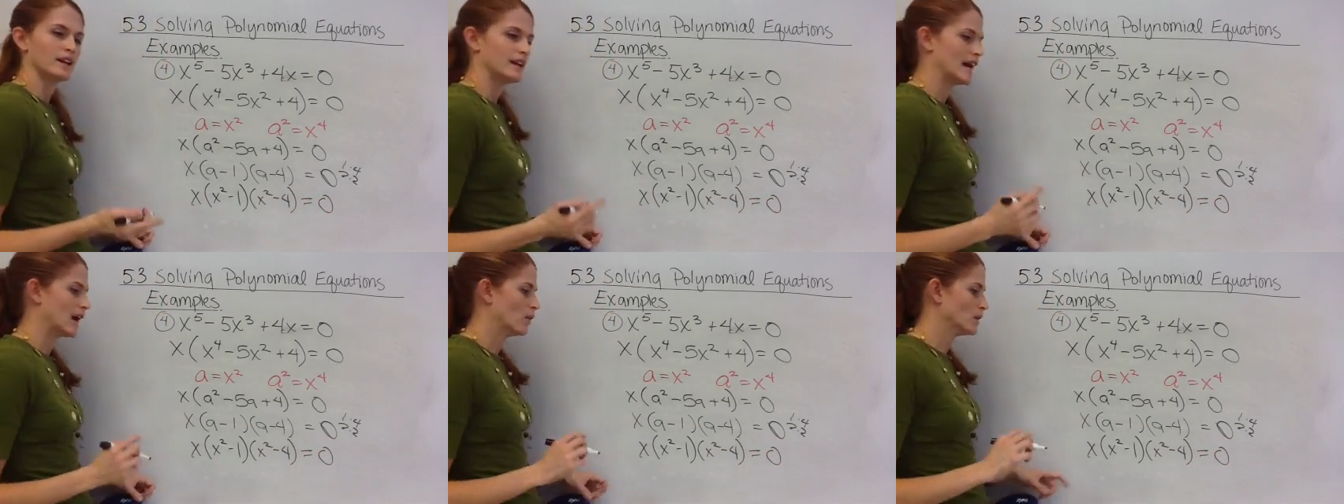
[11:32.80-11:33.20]

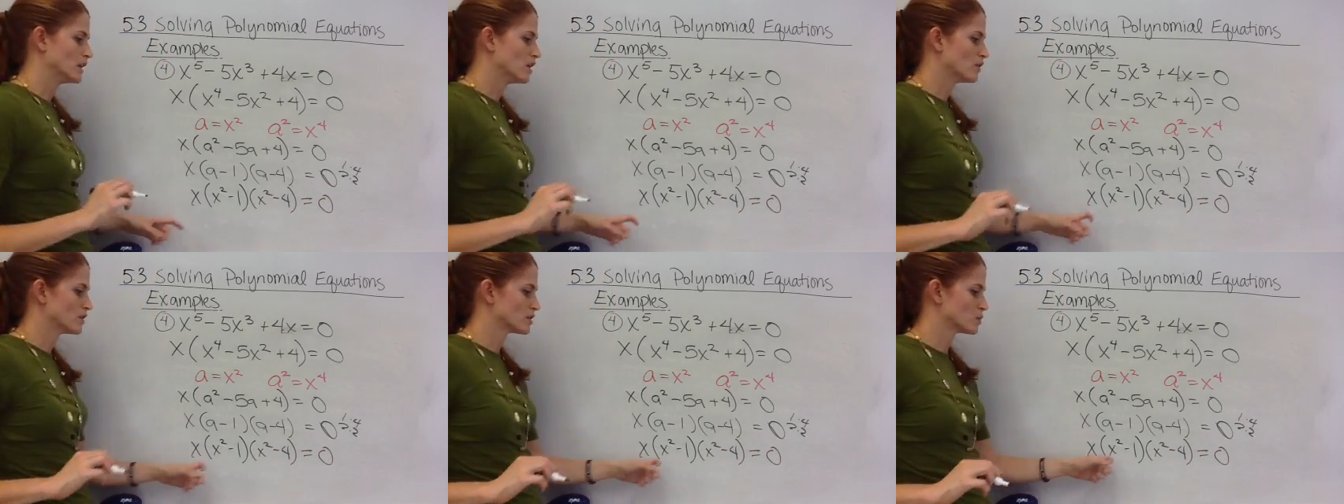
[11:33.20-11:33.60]
Now we
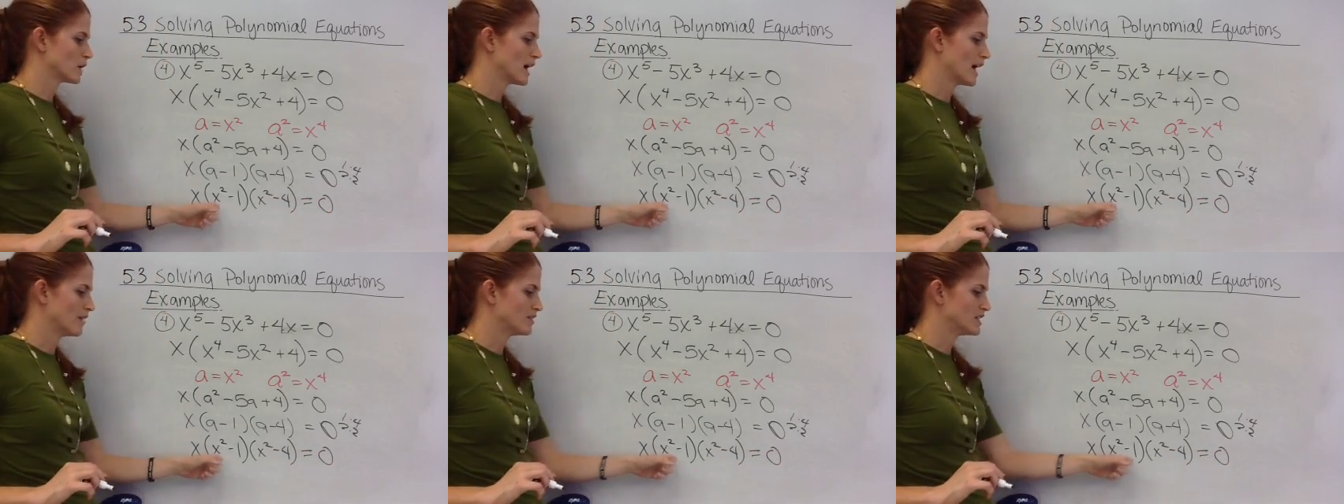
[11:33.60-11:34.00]
notice we
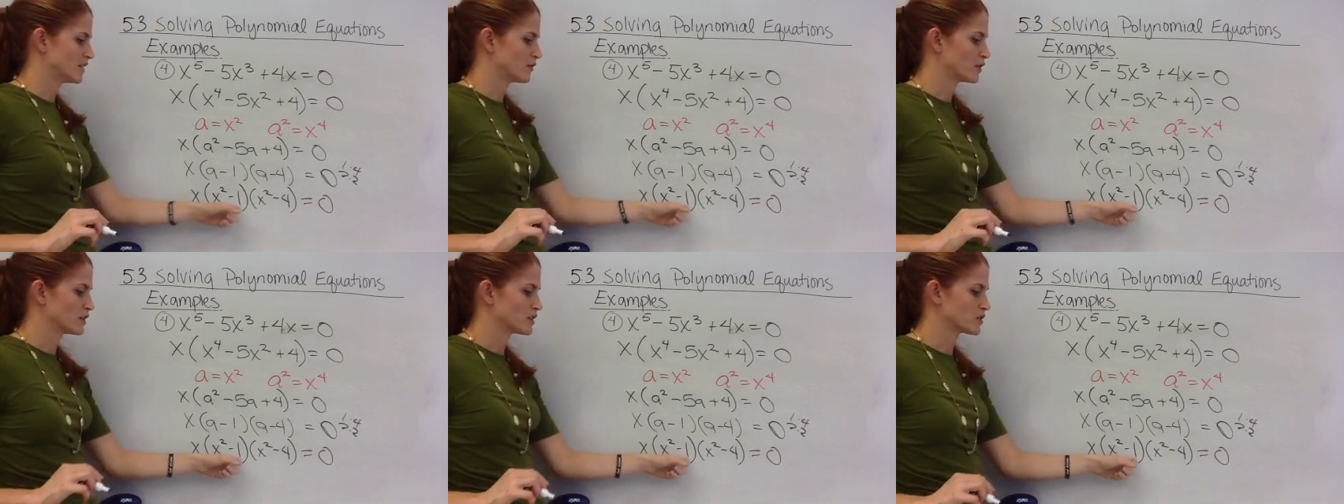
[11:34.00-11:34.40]
have
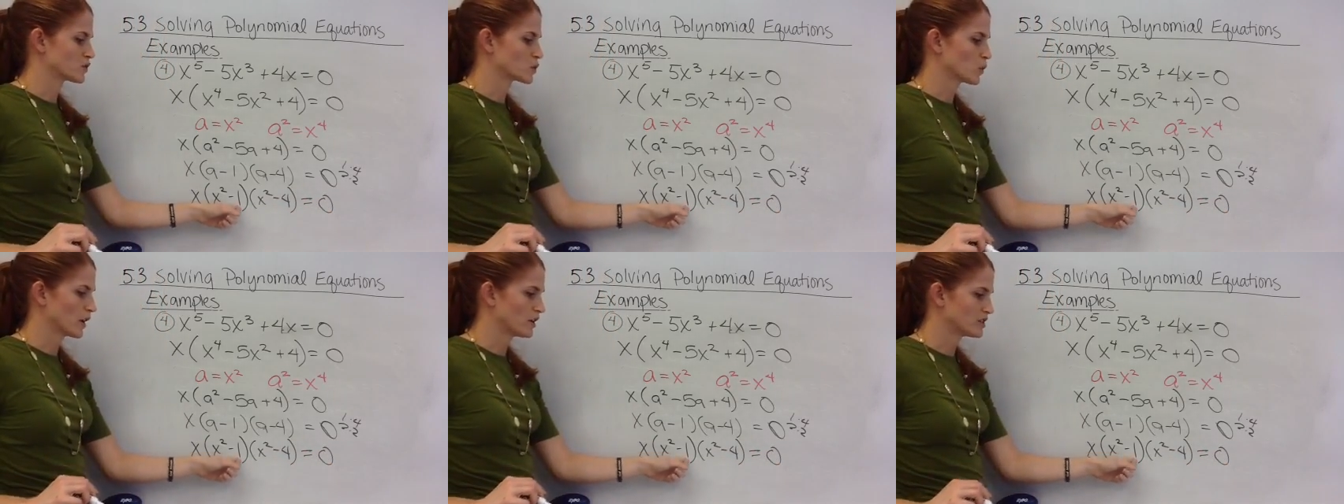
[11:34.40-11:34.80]
difference of
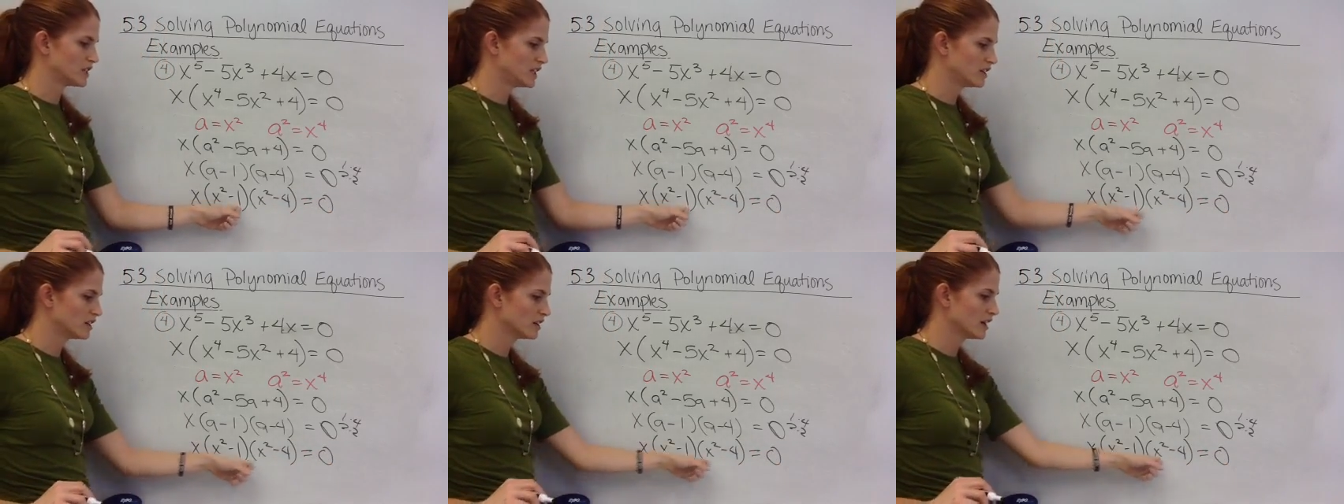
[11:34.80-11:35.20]
squares
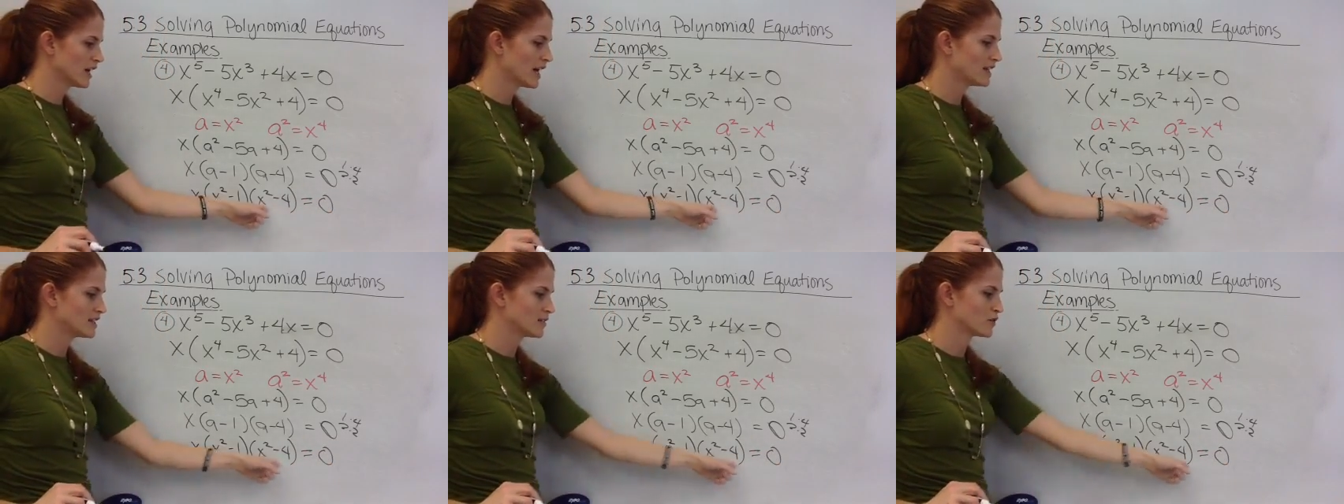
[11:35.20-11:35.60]
here
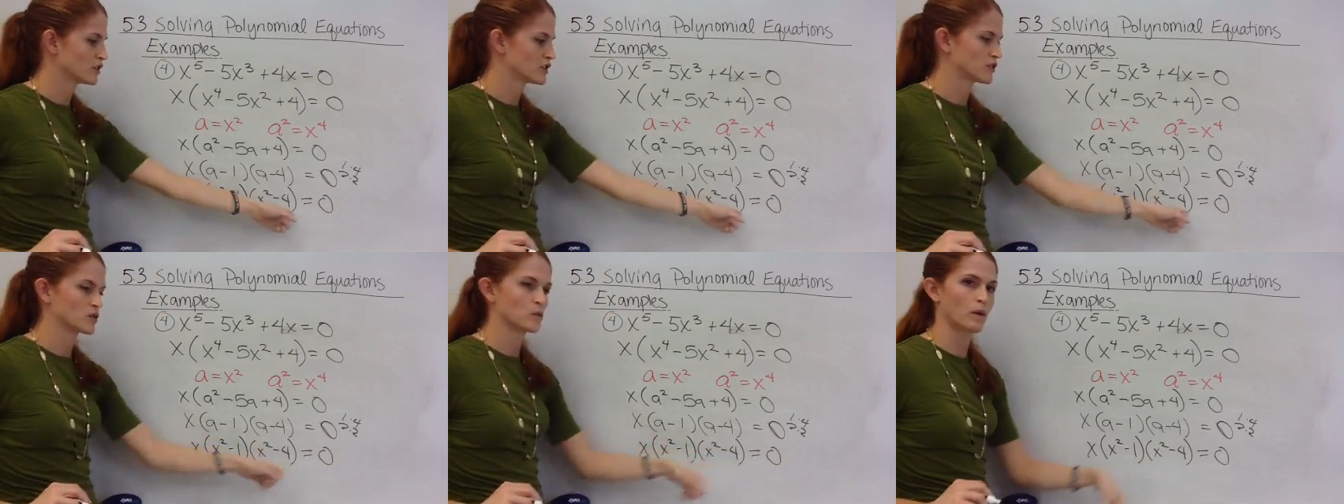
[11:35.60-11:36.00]
and
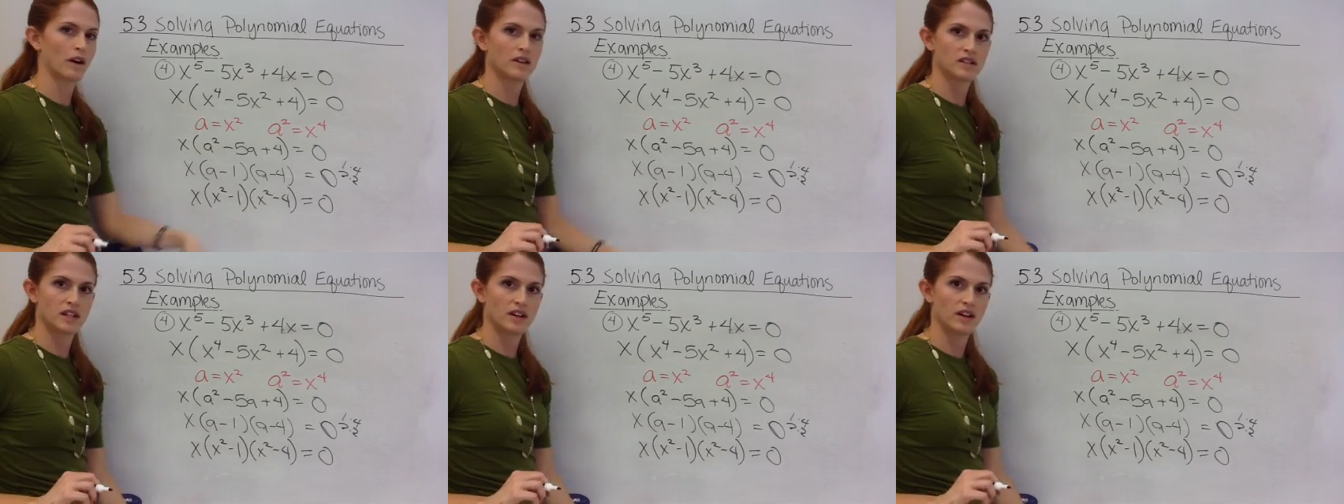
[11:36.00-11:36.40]
difference of
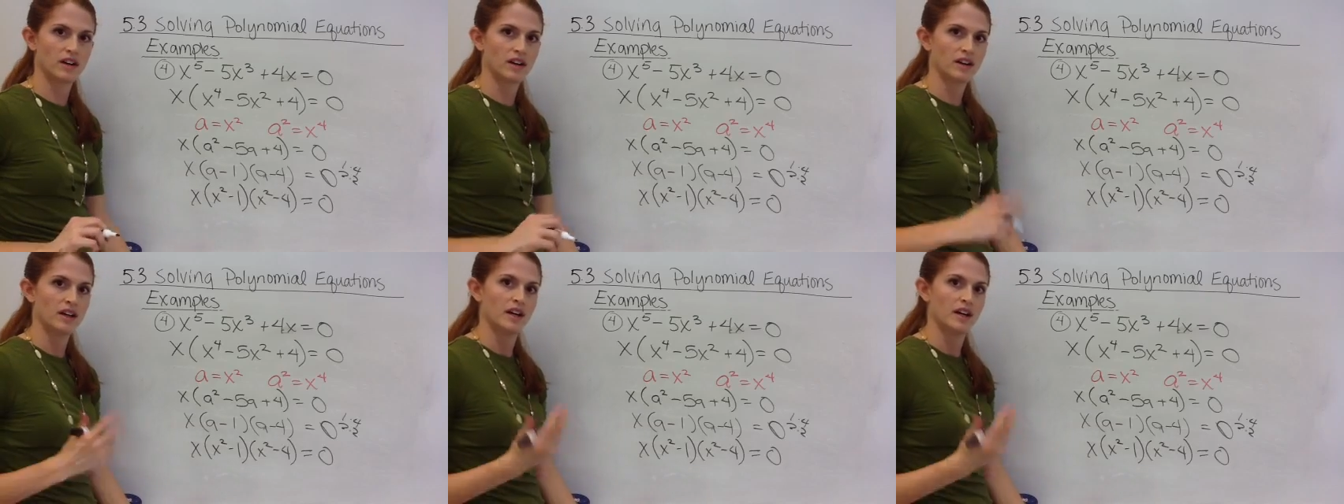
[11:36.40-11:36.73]
squares here.